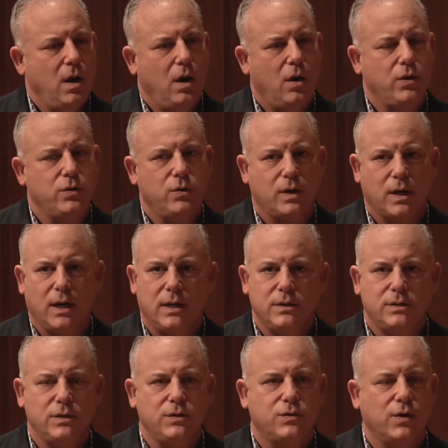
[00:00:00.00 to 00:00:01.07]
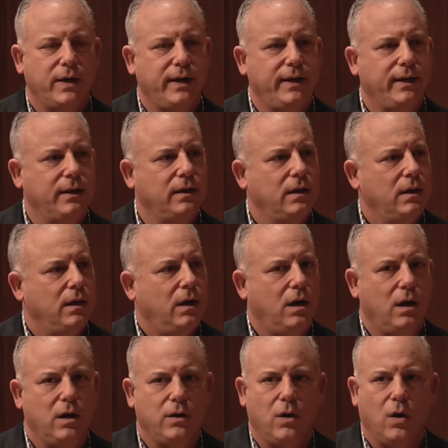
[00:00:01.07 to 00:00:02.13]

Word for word: Are you concentrating on